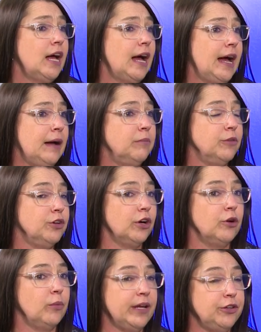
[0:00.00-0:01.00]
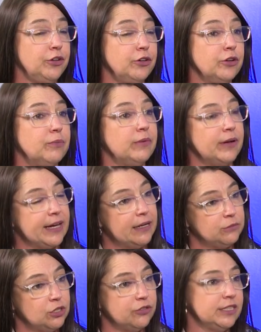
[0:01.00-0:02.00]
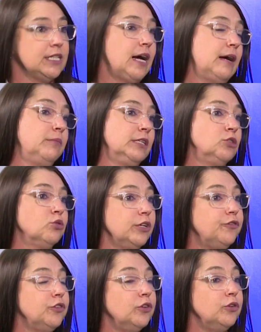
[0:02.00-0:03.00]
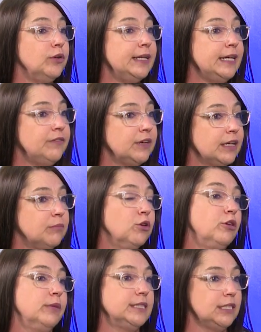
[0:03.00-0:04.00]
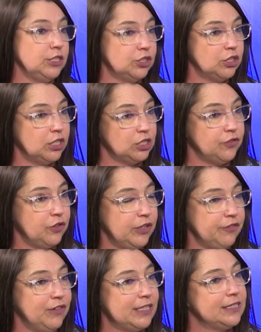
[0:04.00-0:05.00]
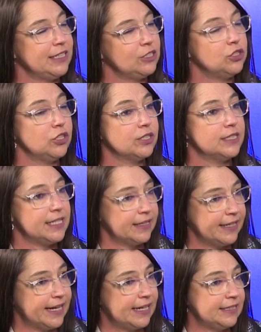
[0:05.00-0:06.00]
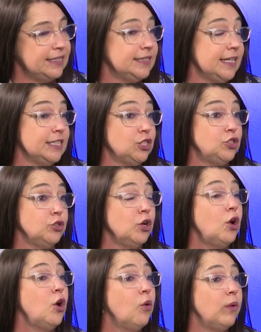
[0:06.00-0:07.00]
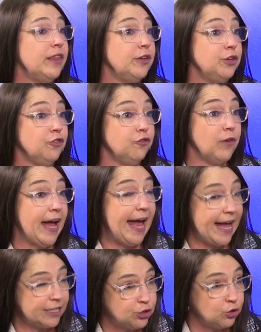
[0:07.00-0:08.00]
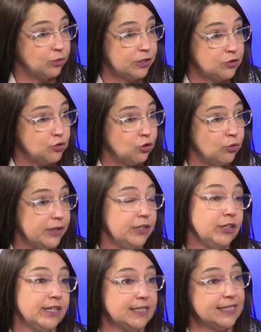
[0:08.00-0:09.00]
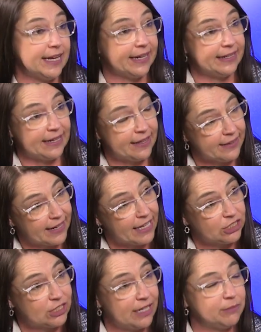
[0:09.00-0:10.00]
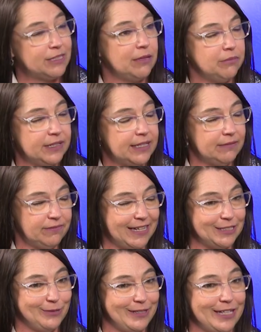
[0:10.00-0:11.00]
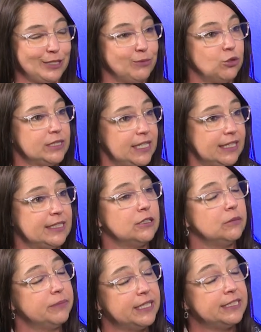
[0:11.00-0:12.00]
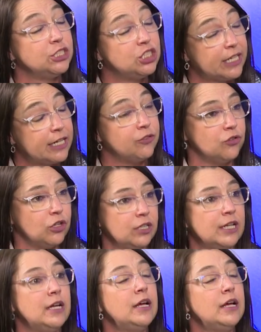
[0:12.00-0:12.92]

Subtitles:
when it comes to retirement or if you're leaving employment and you're transferring funds, there's certain technicalities as to whether you've had your withdrawal, whether you can take another cash lump sum, but that's more technical. But in general,